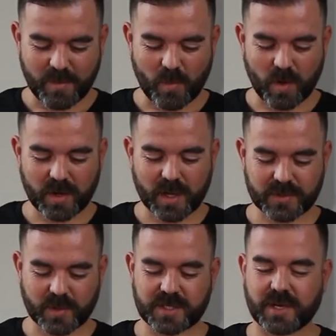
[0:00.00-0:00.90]
One last
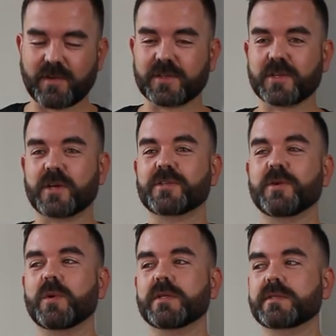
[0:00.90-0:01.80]
question I forgot to ask you
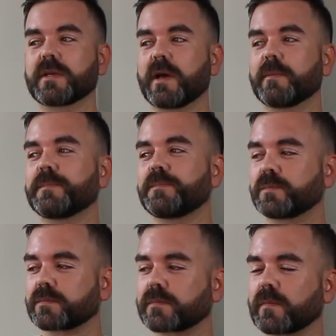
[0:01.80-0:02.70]
was, um
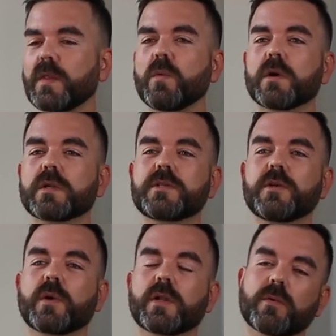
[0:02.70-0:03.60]
what do you
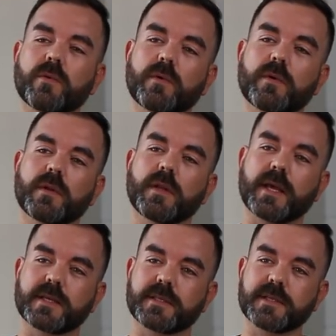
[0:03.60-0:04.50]
want your
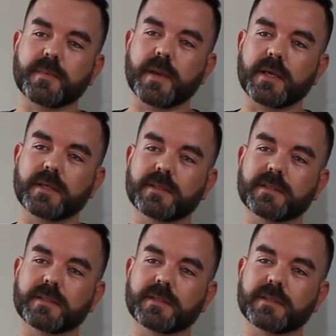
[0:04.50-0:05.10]
legacy to be?